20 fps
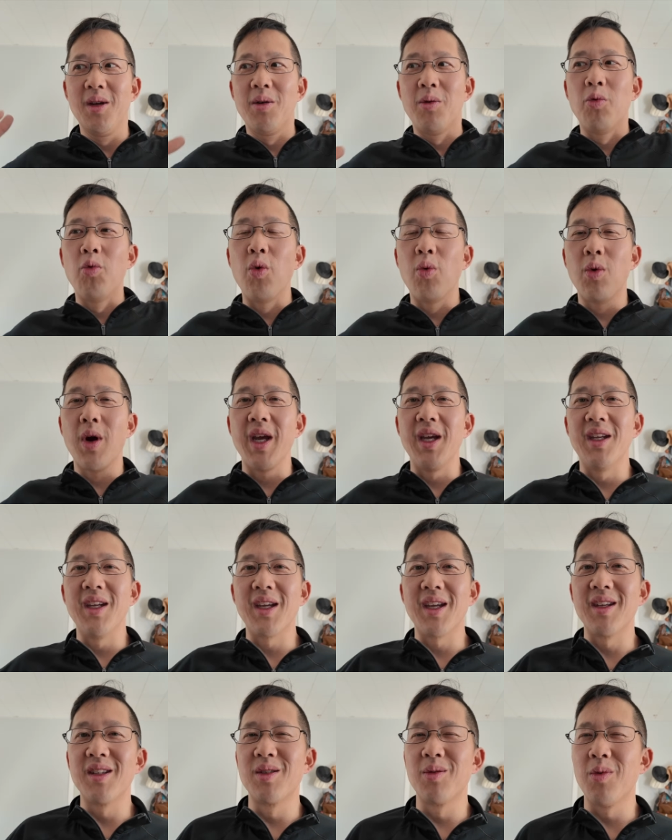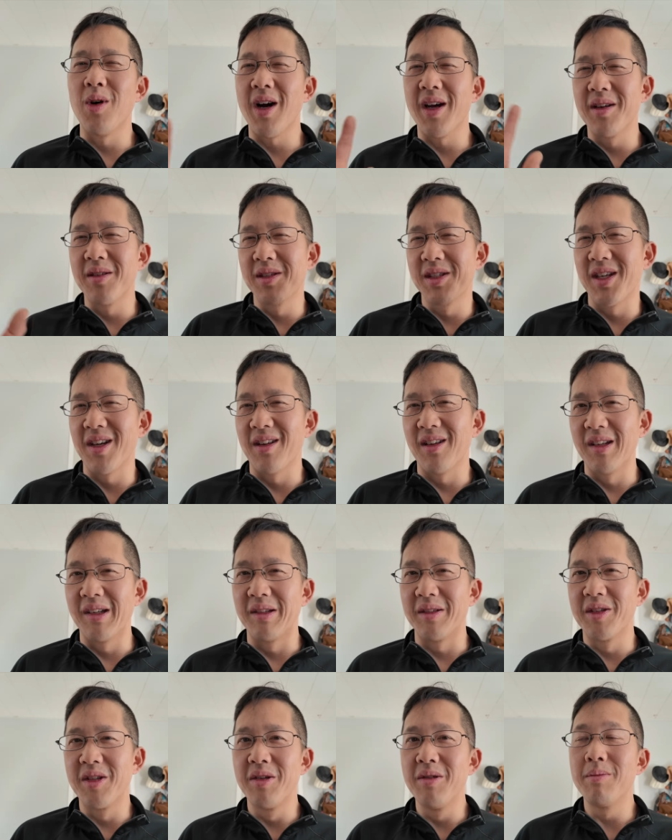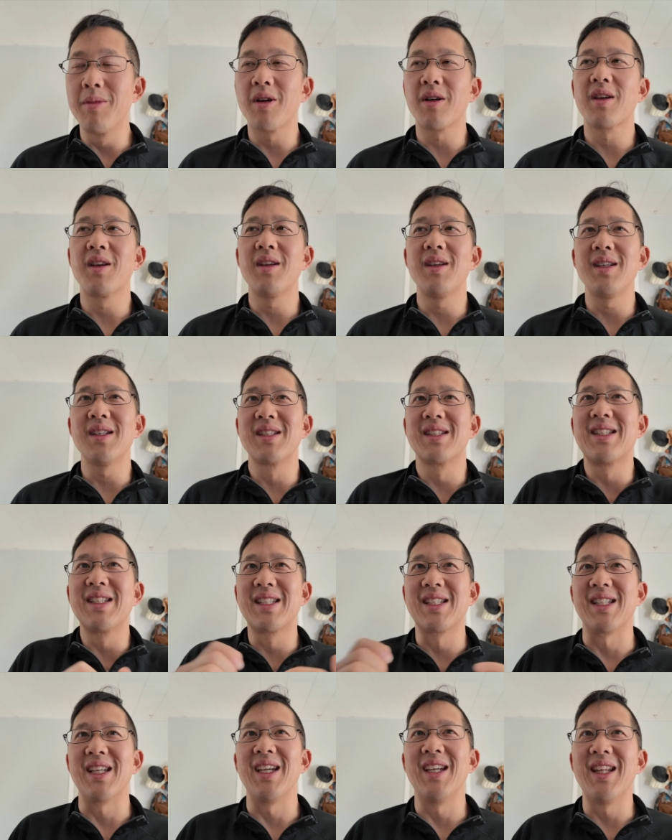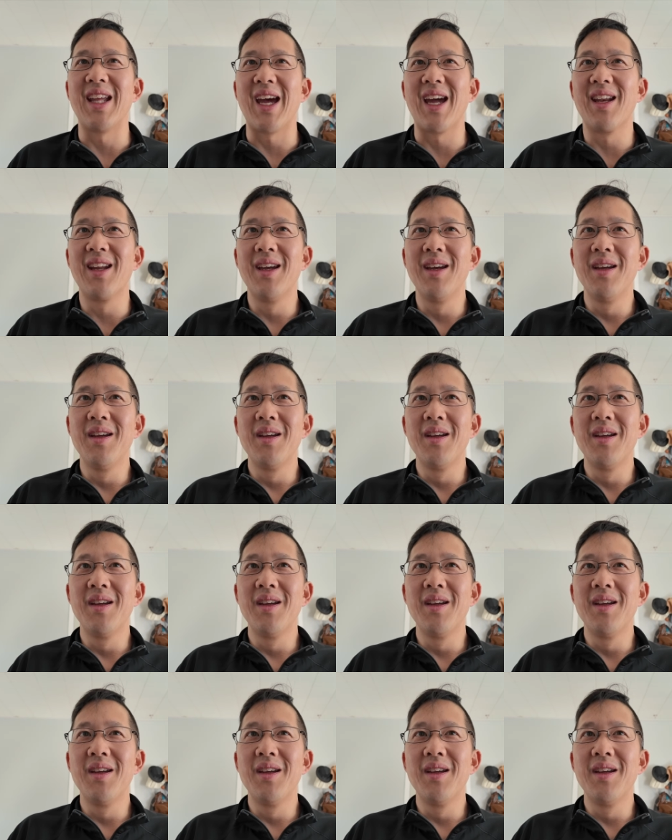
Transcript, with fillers: wading into waters that are a little too murky is to say that